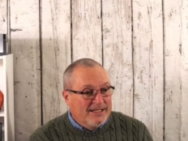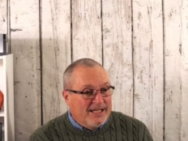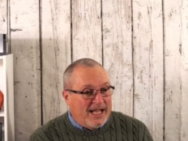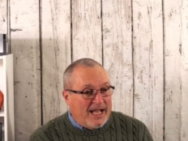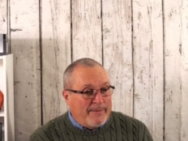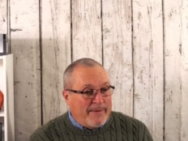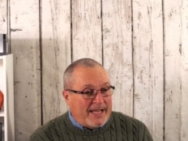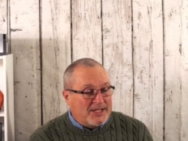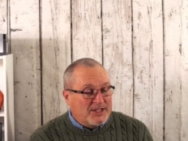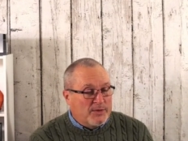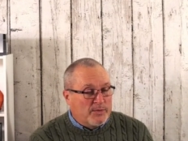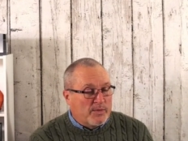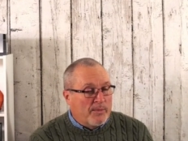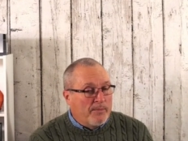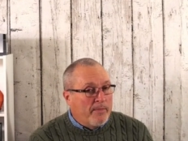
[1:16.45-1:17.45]
I'm
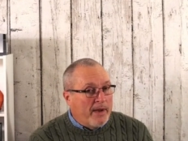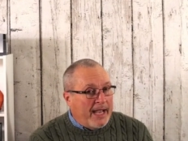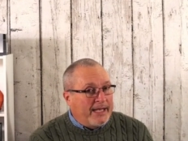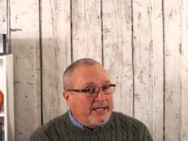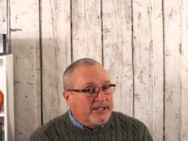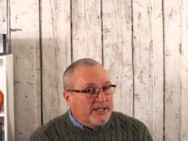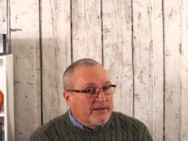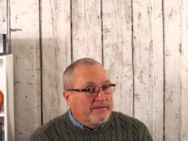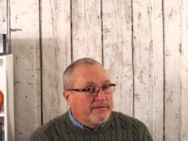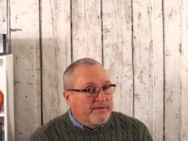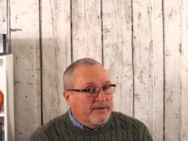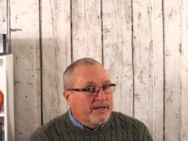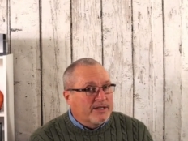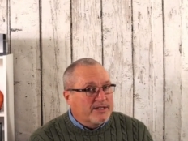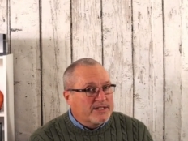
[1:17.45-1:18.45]
actually reminded of
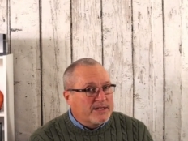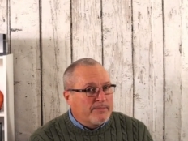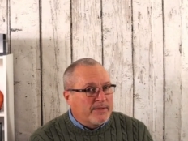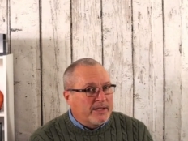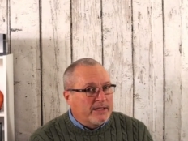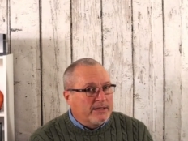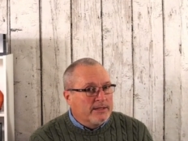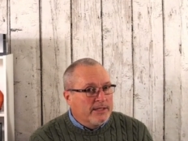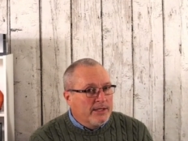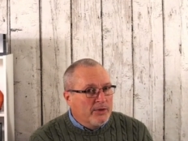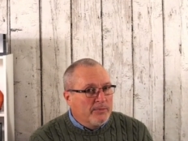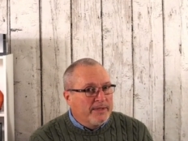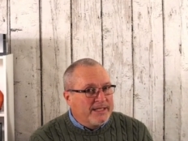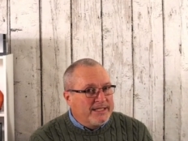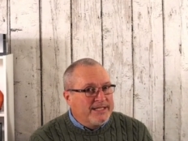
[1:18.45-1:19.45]
uh, something a
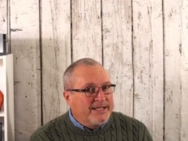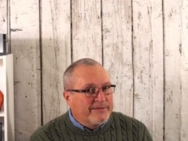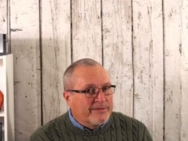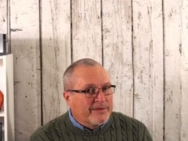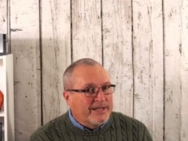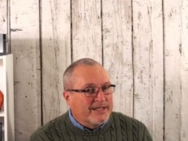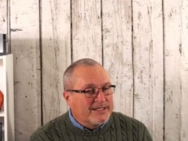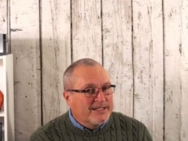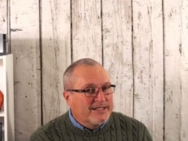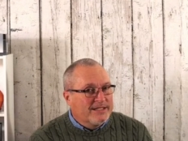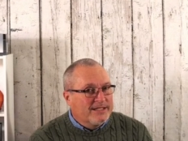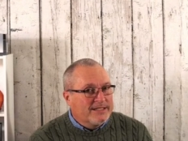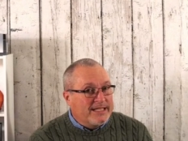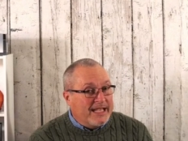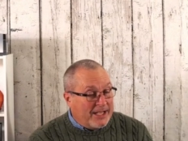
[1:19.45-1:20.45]
little bit different.
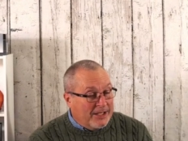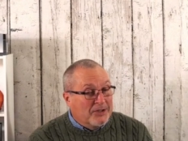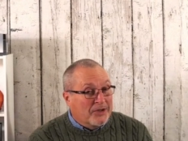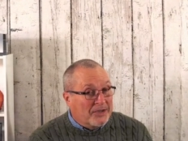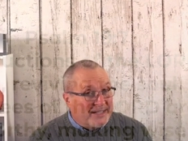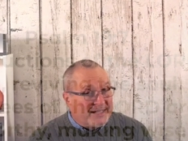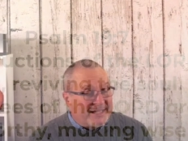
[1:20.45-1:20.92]
Take a look at